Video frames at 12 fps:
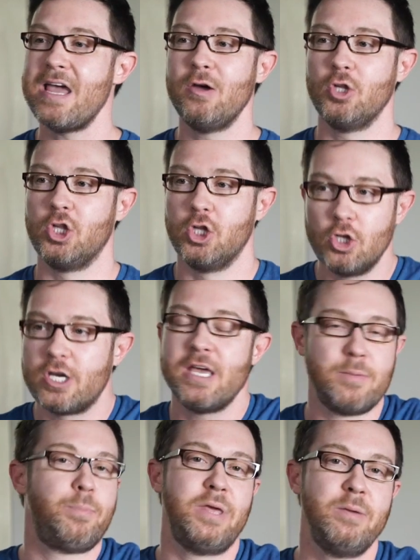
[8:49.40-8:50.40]
look
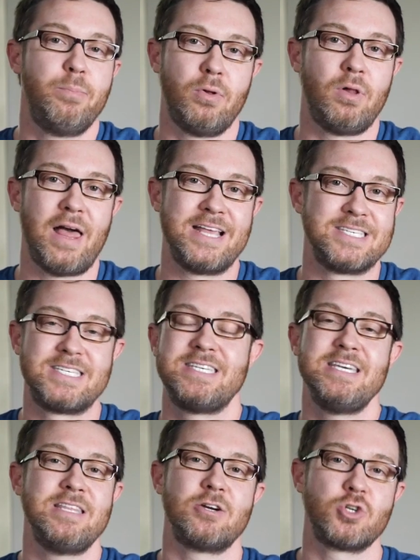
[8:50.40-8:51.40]
at people and
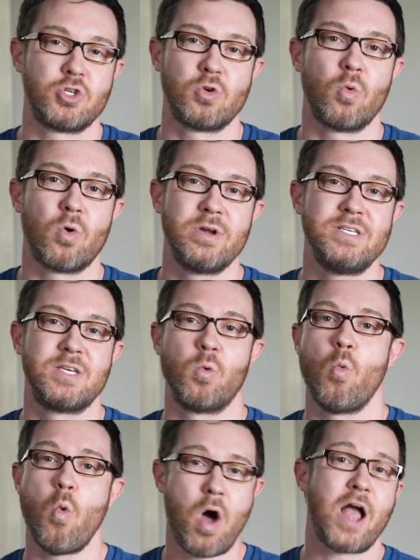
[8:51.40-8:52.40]
see their stories
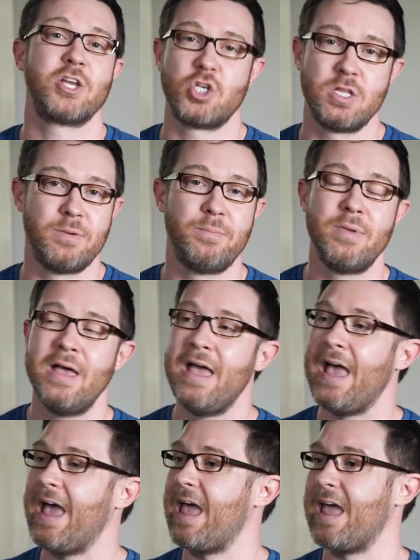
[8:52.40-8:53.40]
and watch them
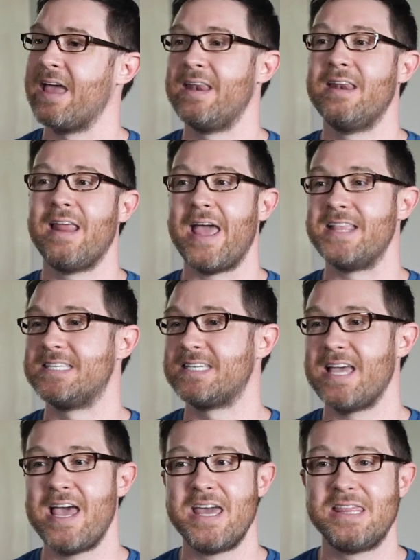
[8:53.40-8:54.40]
and
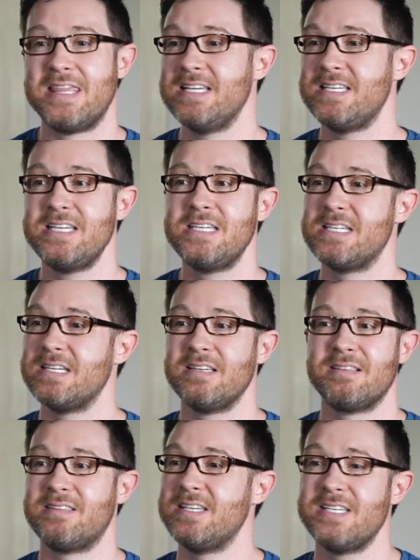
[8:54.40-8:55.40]
say, this is
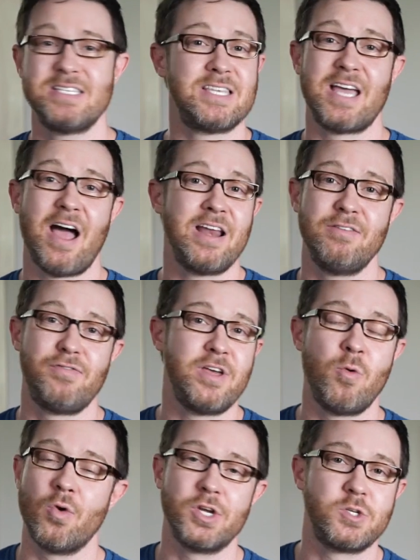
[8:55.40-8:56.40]
the kind of
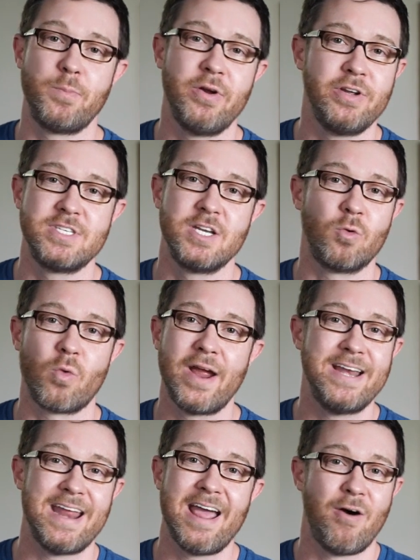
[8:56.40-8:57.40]
thing we're experiencing
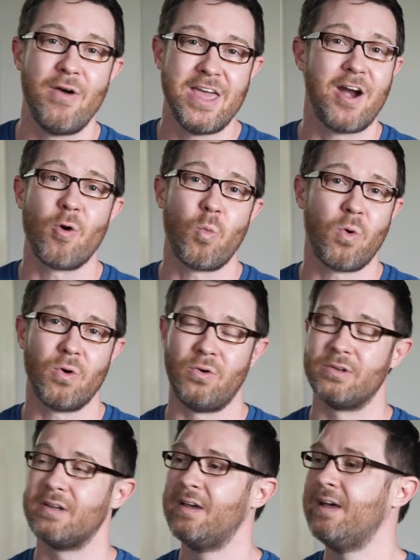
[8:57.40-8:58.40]
right now in our
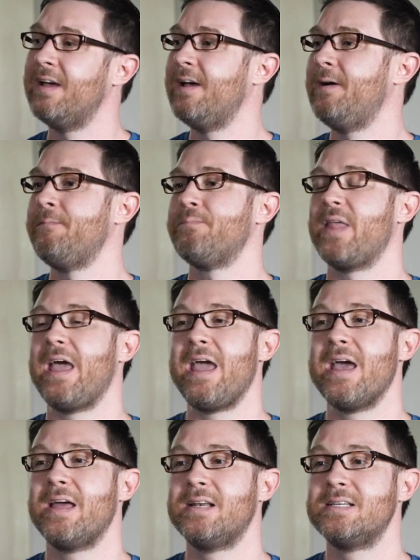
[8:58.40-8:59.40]
world.
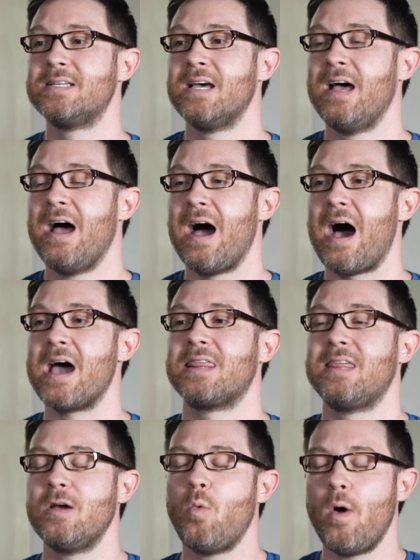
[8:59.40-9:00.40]
And I
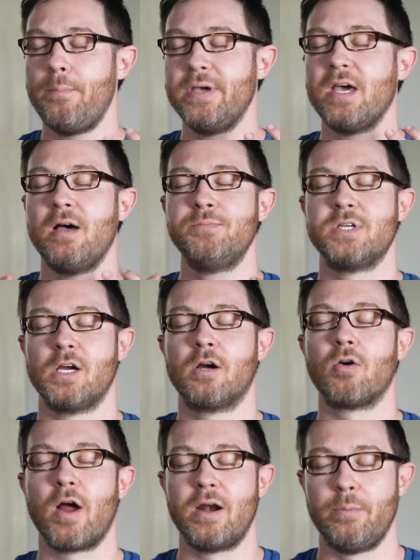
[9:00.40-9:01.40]
think what becomes
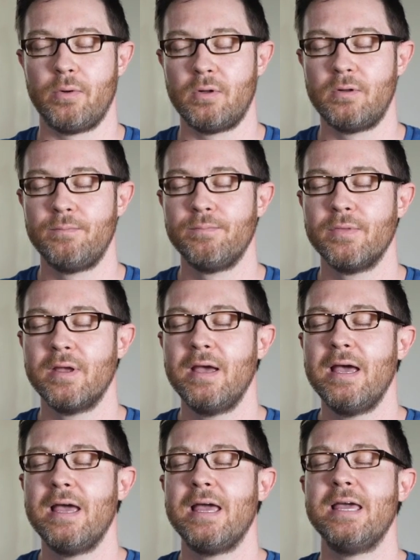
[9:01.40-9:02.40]
incredible
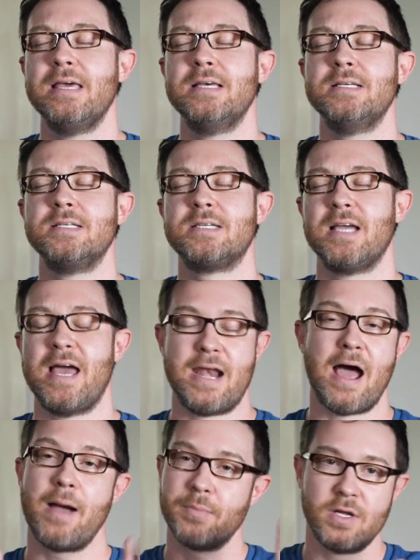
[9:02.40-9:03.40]
is, and
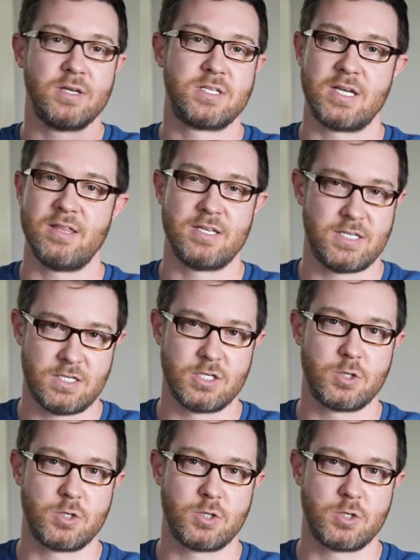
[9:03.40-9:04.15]
I'm gonna say this is a